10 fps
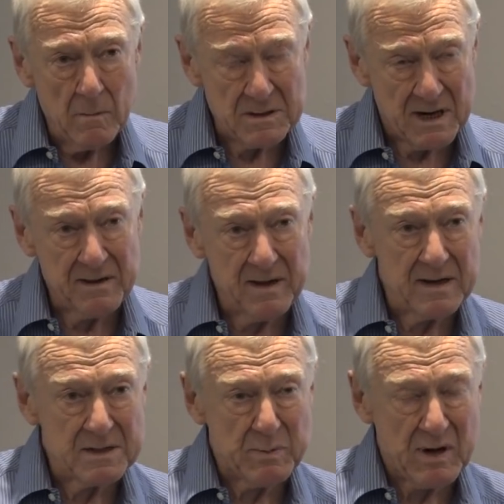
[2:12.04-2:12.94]
which I
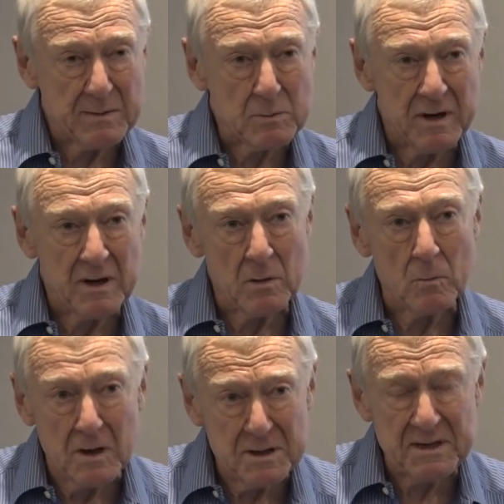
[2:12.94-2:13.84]
think is perhaps one of the
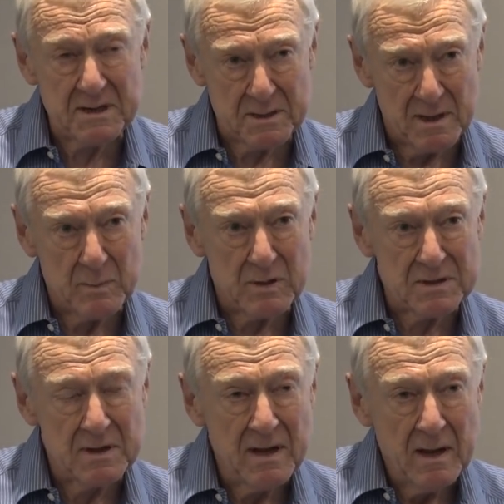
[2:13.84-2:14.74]
worst
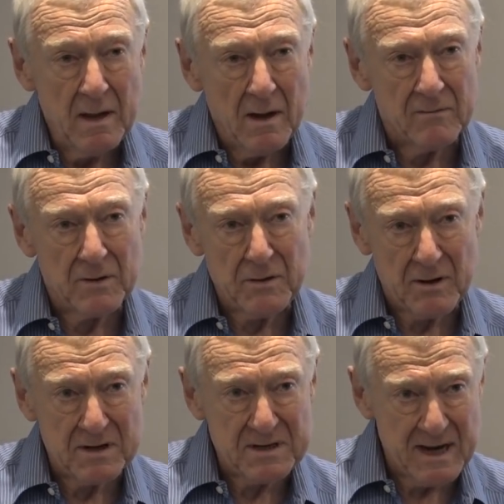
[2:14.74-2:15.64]
examples of
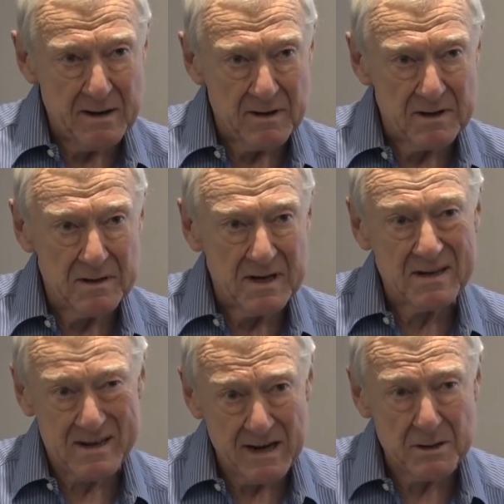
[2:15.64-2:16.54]
authoritarian
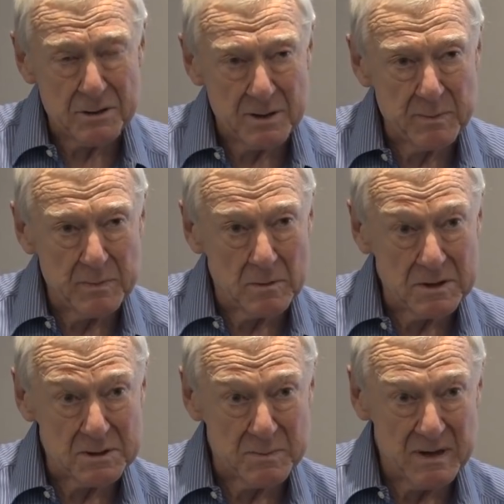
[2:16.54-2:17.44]
dictatorship
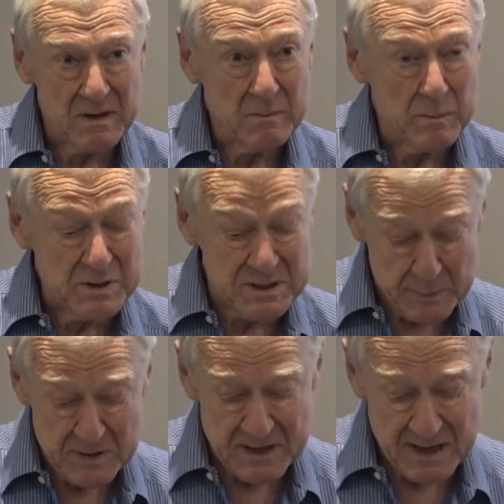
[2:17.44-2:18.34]
which has been
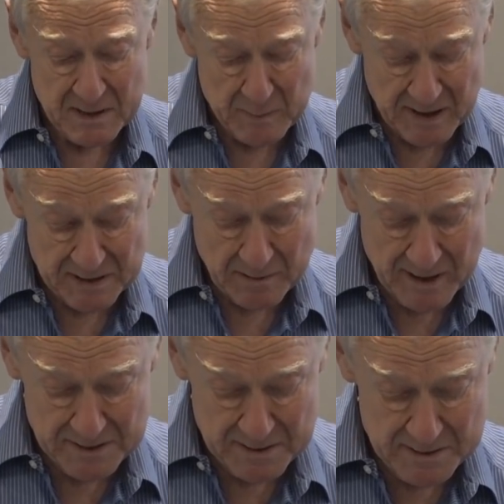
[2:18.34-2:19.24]
precipitated by the
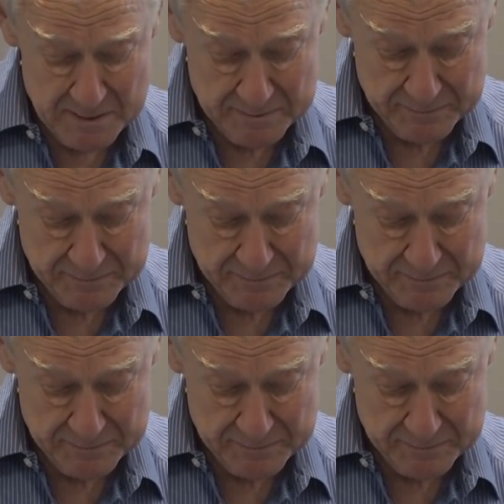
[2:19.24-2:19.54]
crisis.